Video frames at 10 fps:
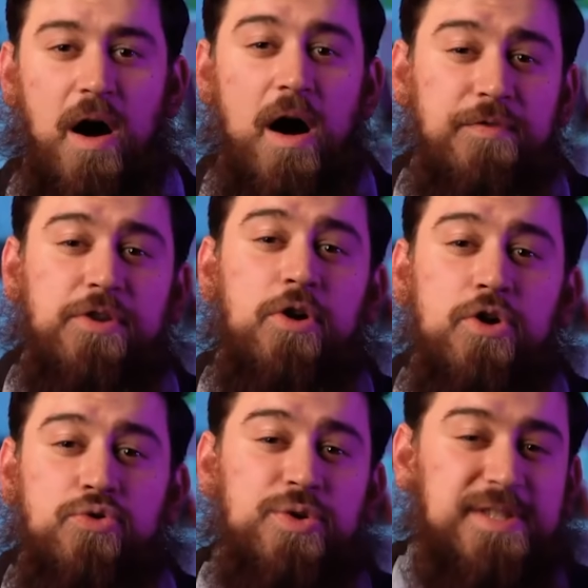After
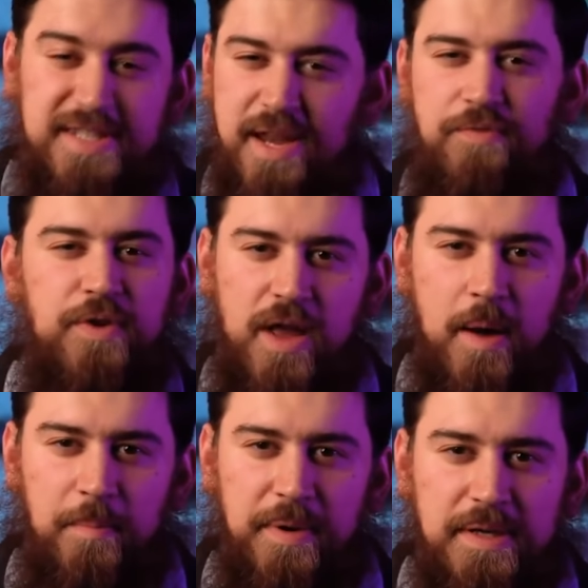going through several
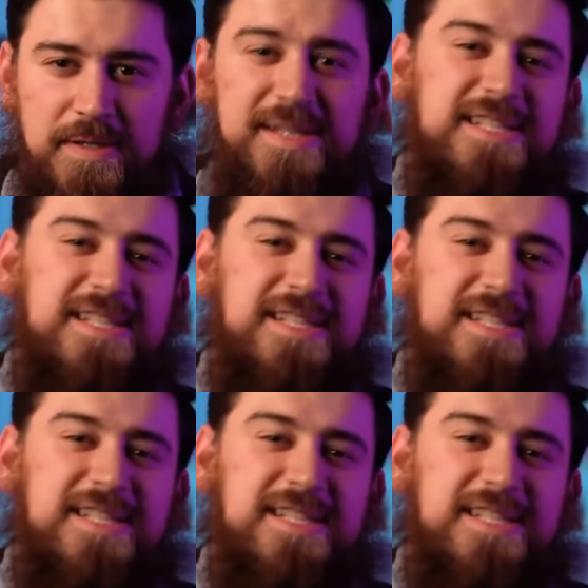companies,